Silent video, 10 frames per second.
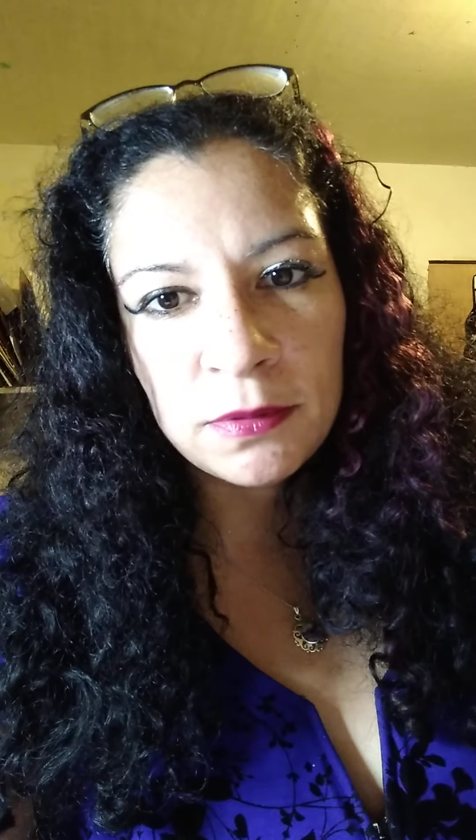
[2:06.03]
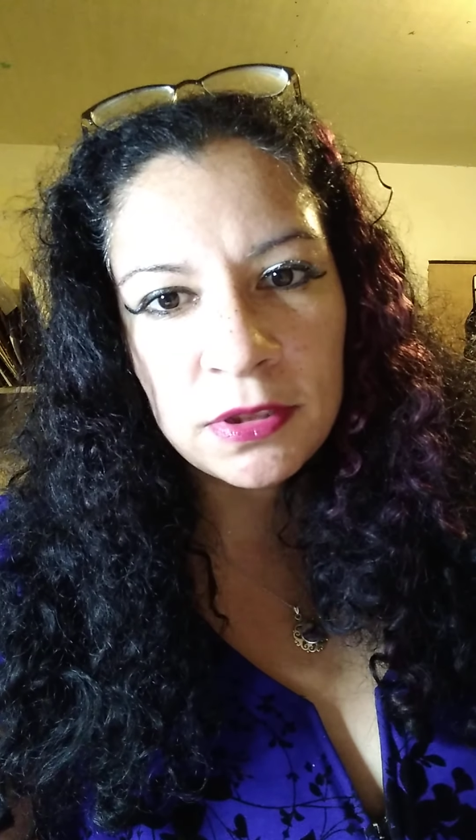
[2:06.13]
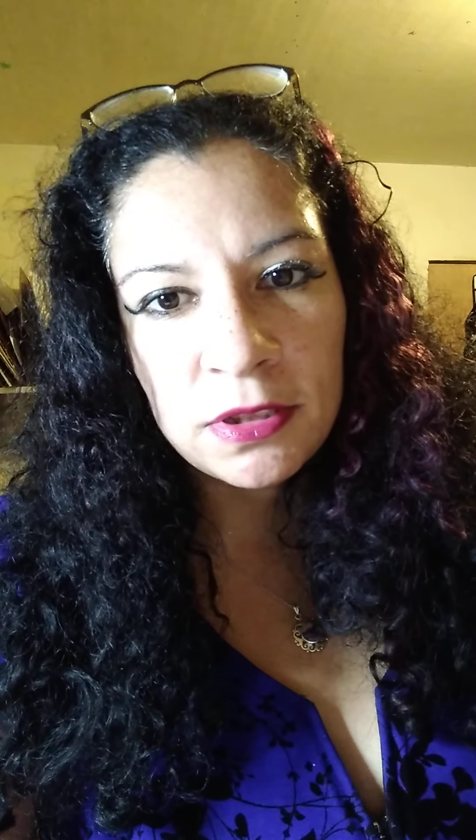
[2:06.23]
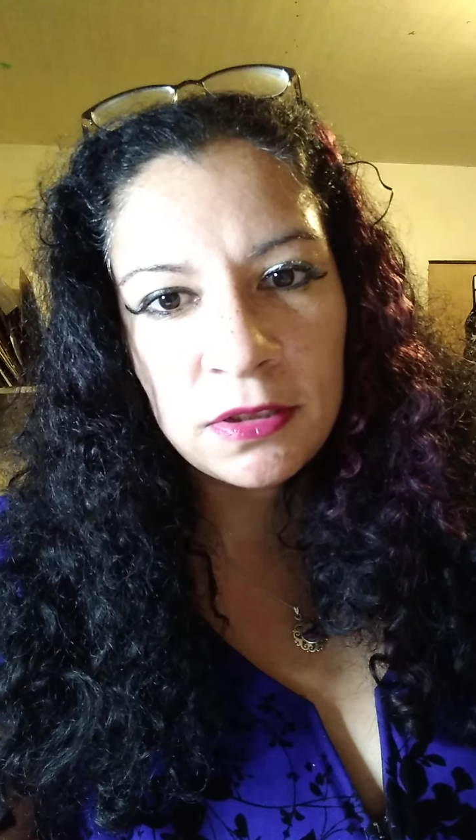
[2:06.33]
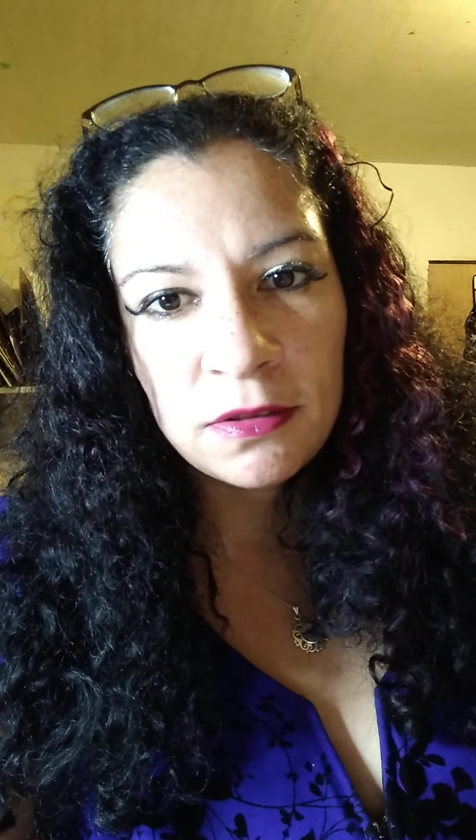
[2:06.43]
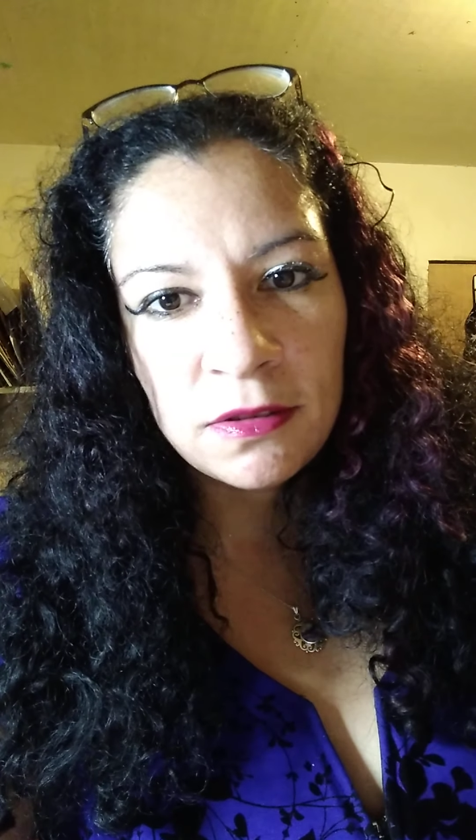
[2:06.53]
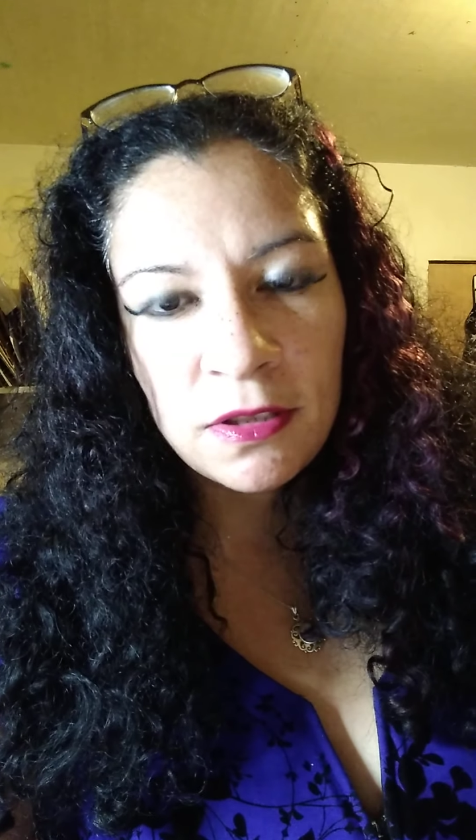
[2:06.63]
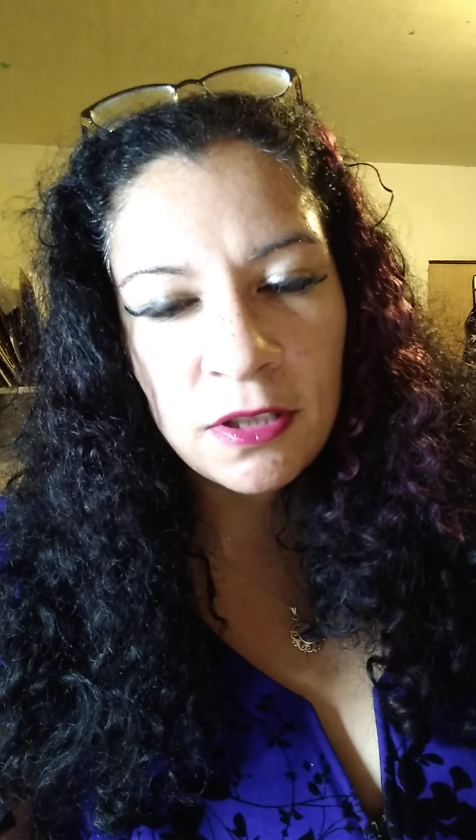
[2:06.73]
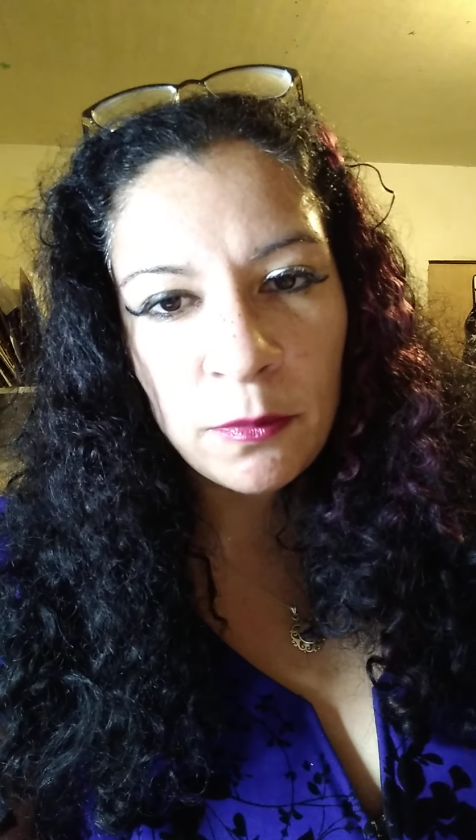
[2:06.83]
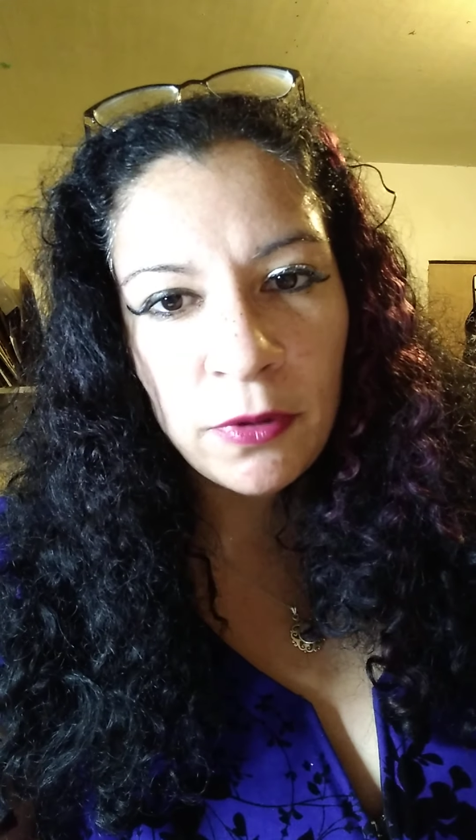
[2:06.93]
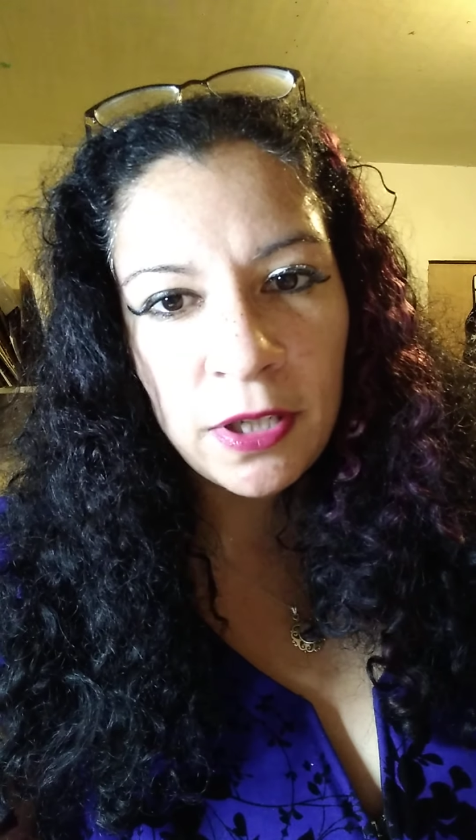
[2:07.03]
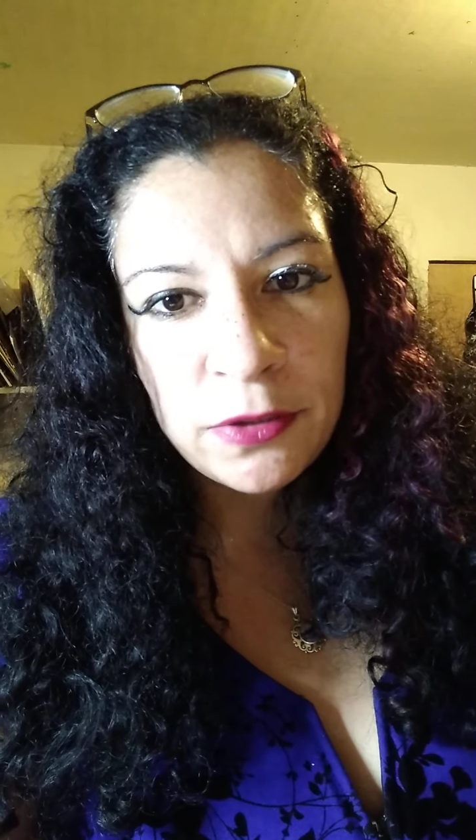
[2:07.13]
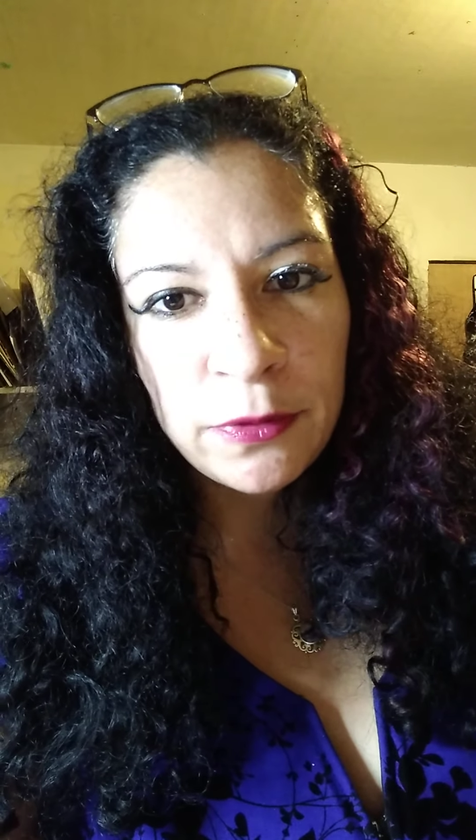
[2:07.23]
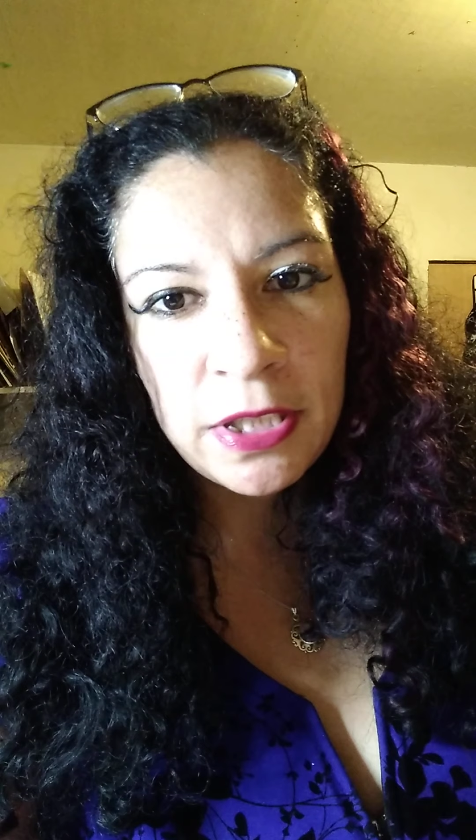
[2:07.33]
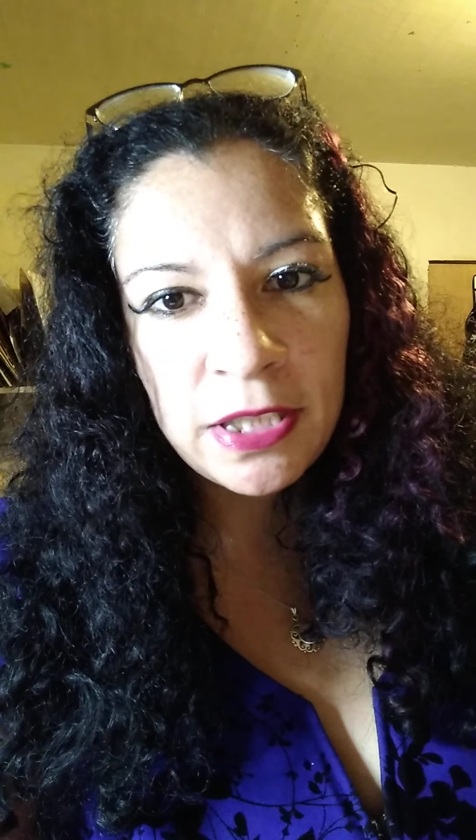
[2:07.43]
was the press
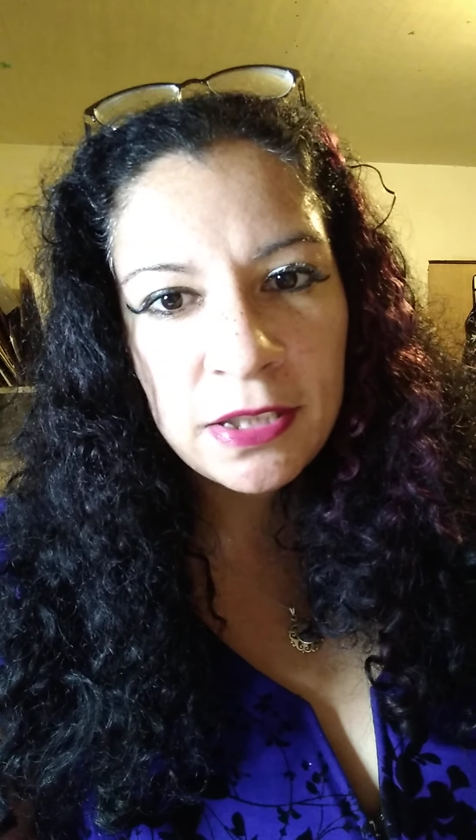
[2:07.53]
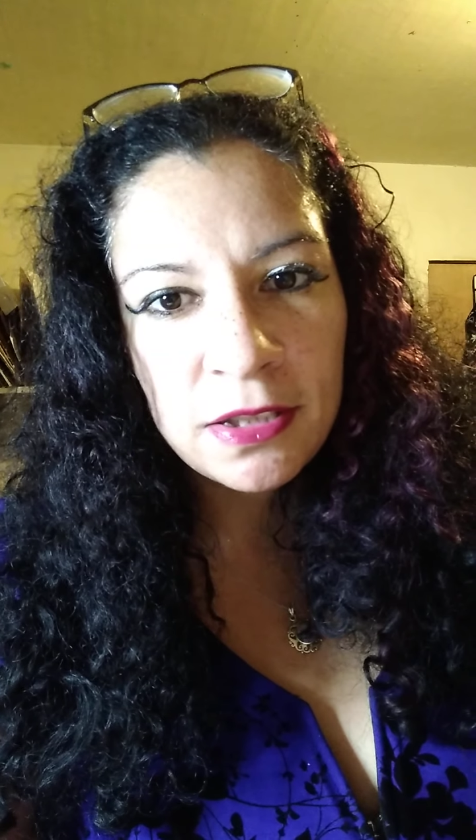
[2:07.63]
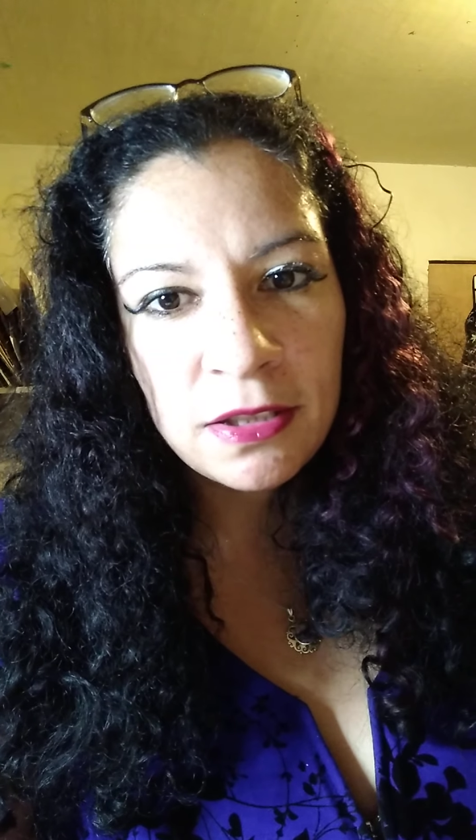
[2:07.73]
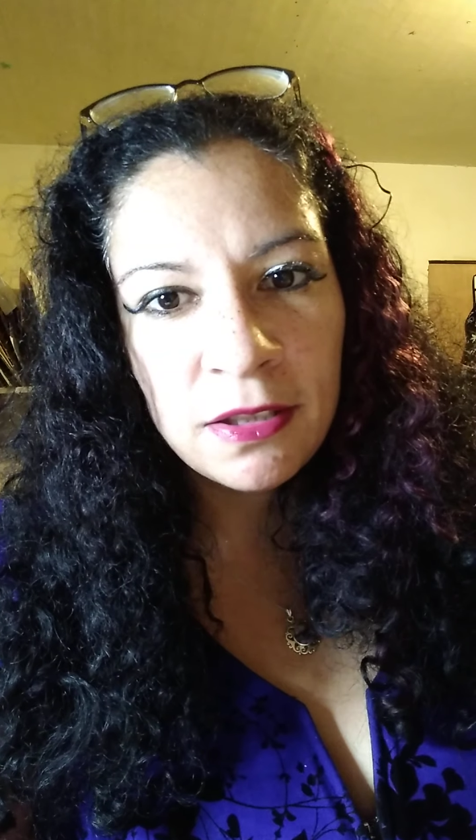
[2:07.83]
release.